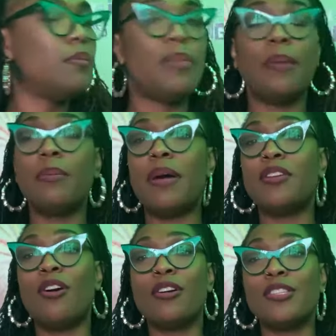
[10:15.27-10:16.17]
Baby, my
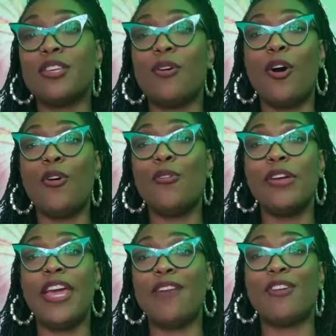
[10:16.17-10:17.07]
dog is so old,
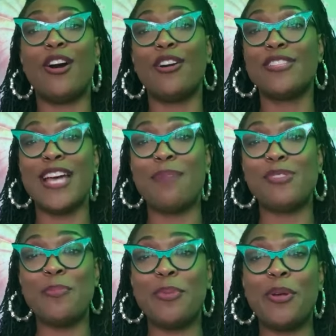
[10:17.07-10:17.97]
he have a hard time
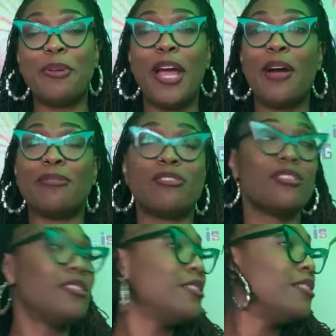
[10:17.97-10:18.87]
jumping on the
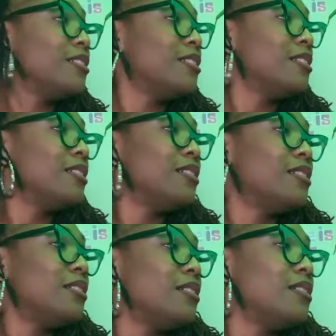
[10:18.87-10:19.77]

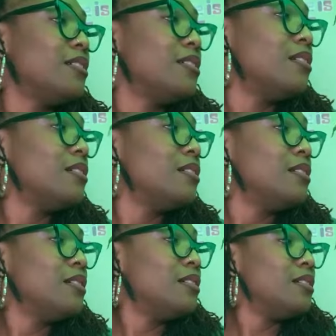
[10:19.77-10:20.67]
couch.
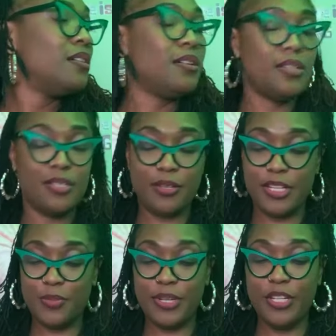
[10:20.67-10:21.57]
So
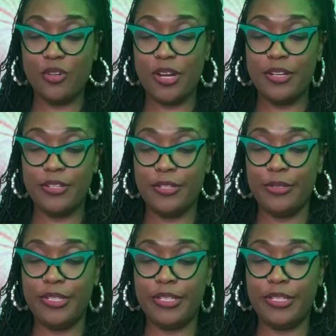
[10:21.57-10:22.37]
that's what he's trying to do.